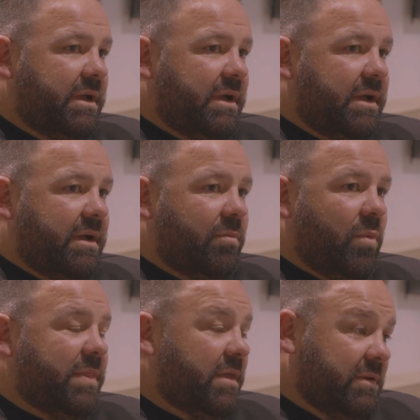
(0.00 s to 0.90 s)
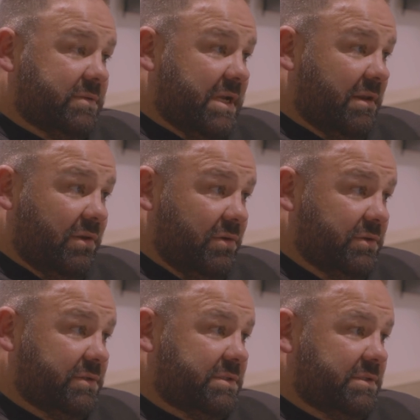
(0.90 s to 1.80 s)
one that he was going to
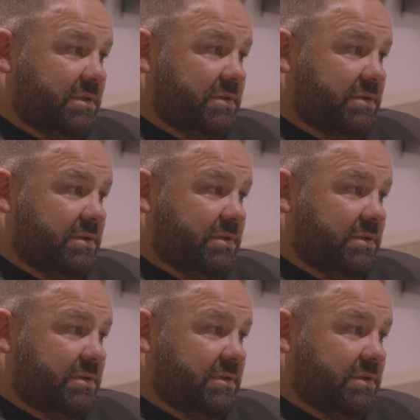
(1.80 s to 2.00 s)
lose